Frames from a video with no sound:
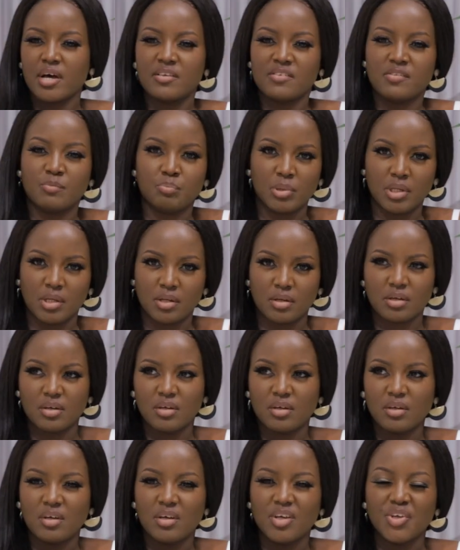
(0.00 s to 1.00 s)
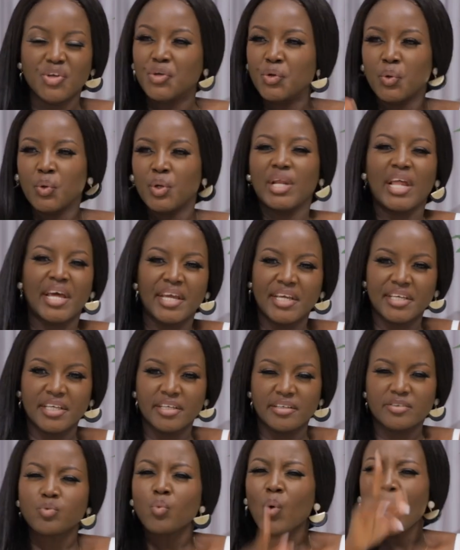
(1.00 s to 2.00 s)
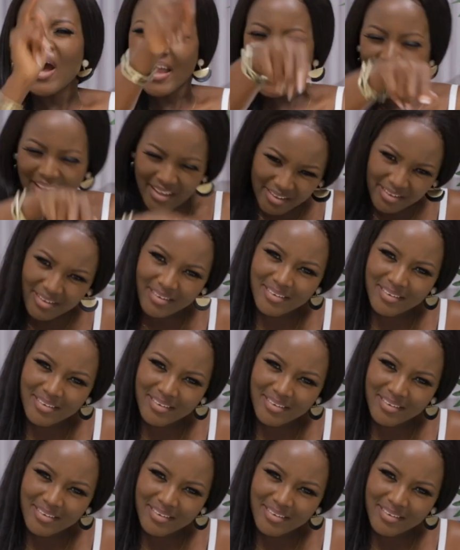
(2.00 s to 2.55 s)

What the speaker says: her speak, you don't like it? Why?